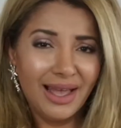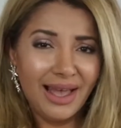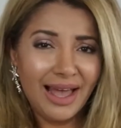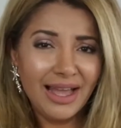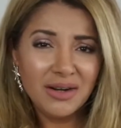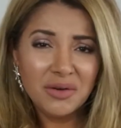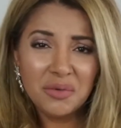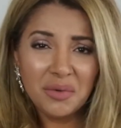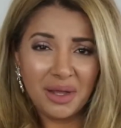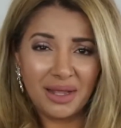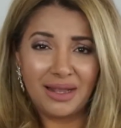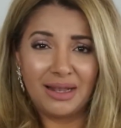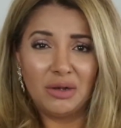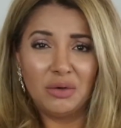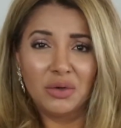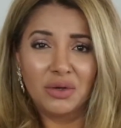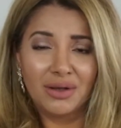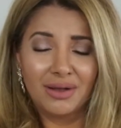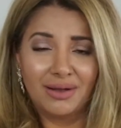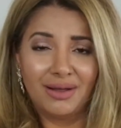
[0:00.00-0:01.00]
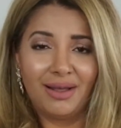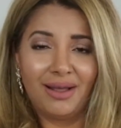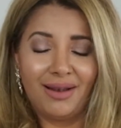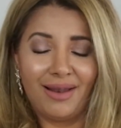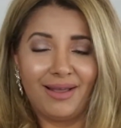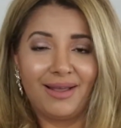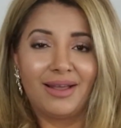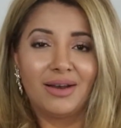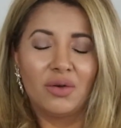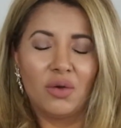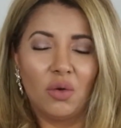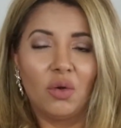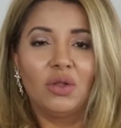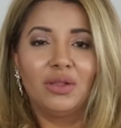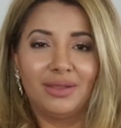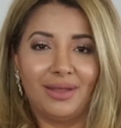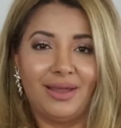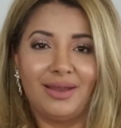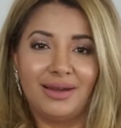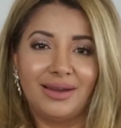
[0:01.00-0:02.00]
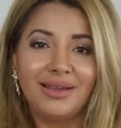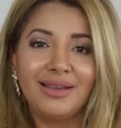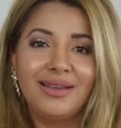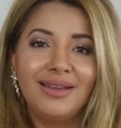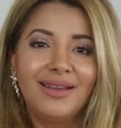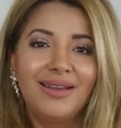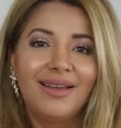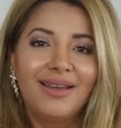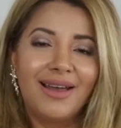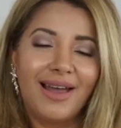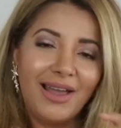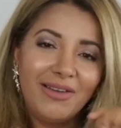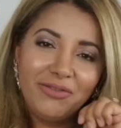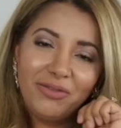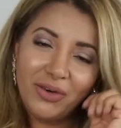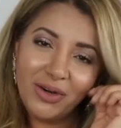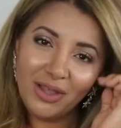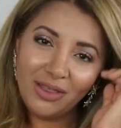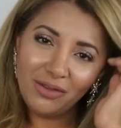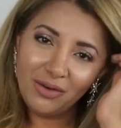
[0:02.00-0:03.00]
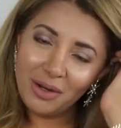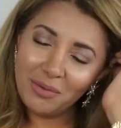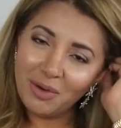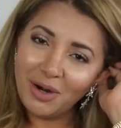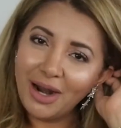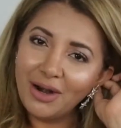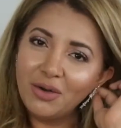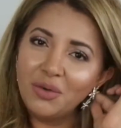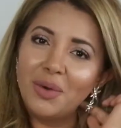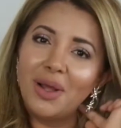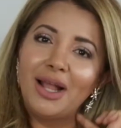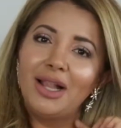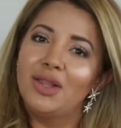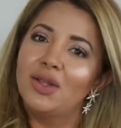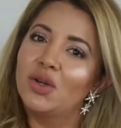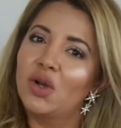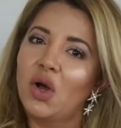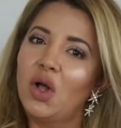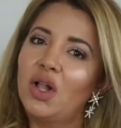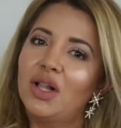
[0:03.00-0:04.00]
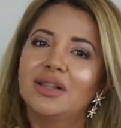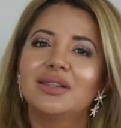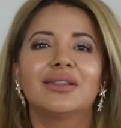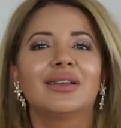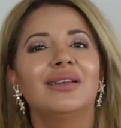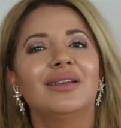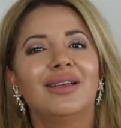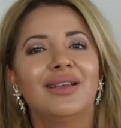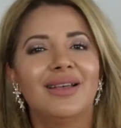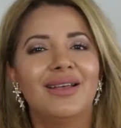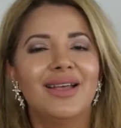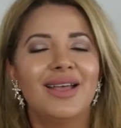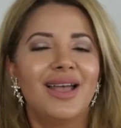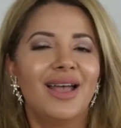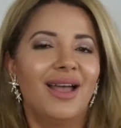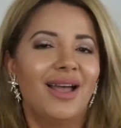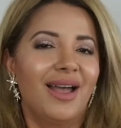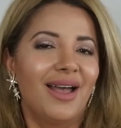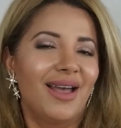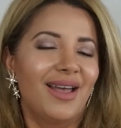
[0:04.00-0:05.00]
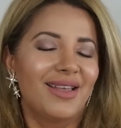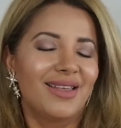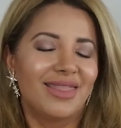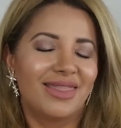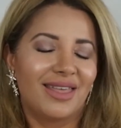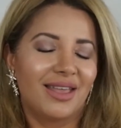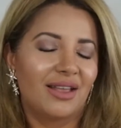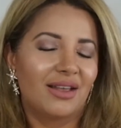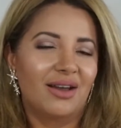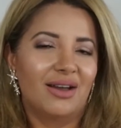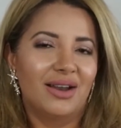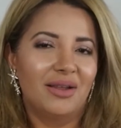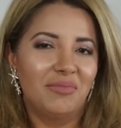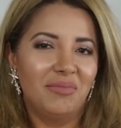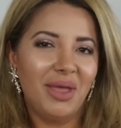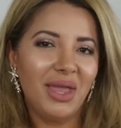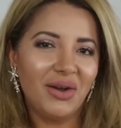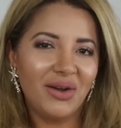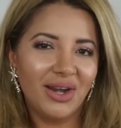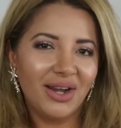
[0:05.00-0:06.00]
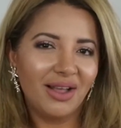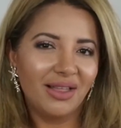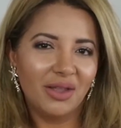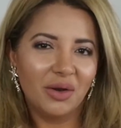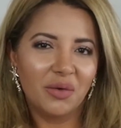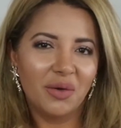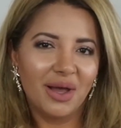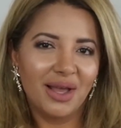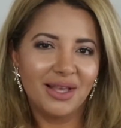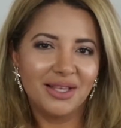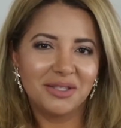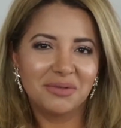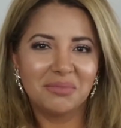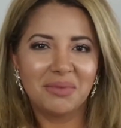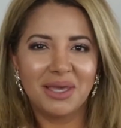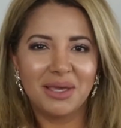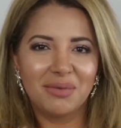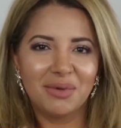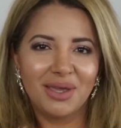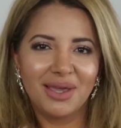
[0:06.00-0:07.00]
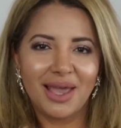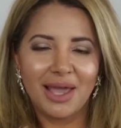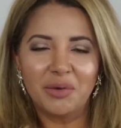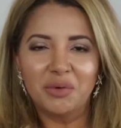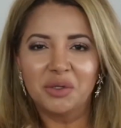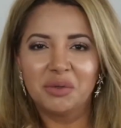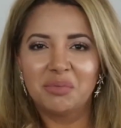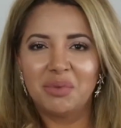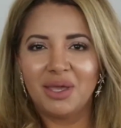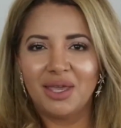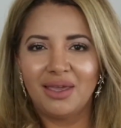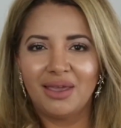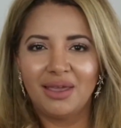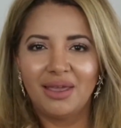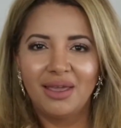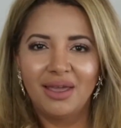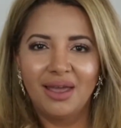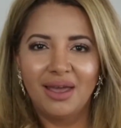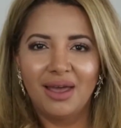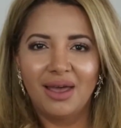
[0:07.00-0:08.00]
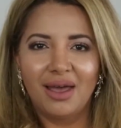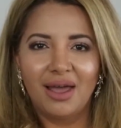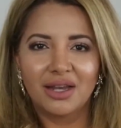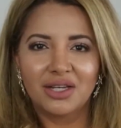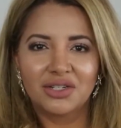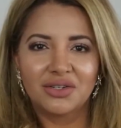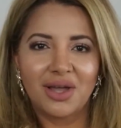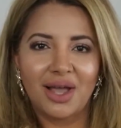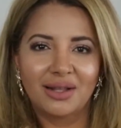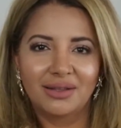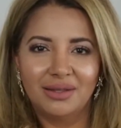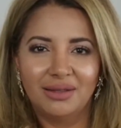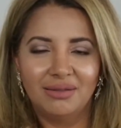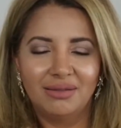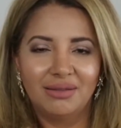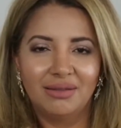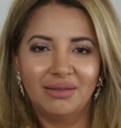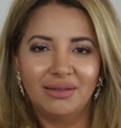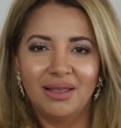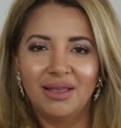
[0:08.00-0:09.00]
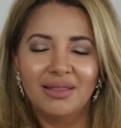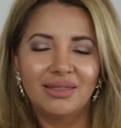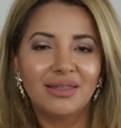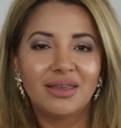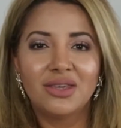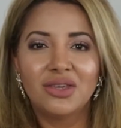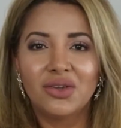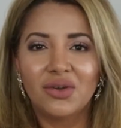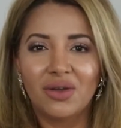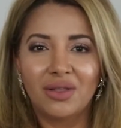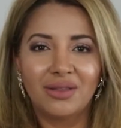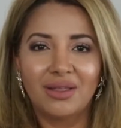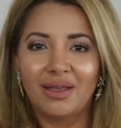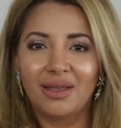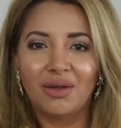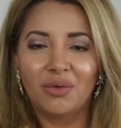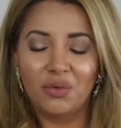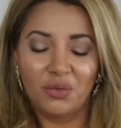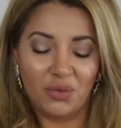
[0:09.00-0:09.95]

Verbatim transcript: I don't want to look like an old lady. I'm 43, but I don't want to look old. Thank God I'm married, otherwise maybe I will be attracting the, the